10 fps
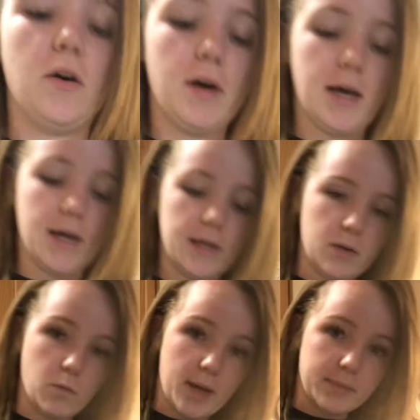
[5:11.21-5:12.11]
ahead
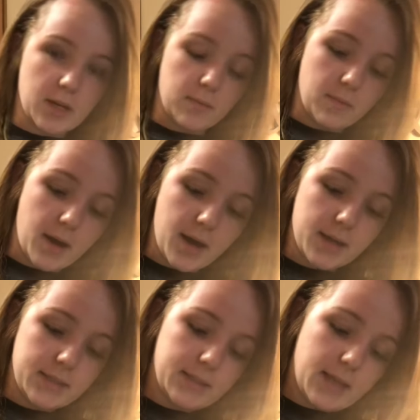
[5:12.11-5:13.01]
and wipe down my
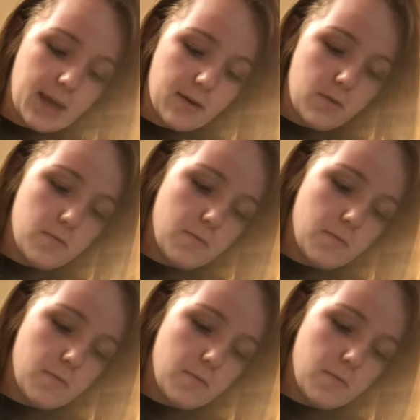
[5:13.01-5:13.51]
scale.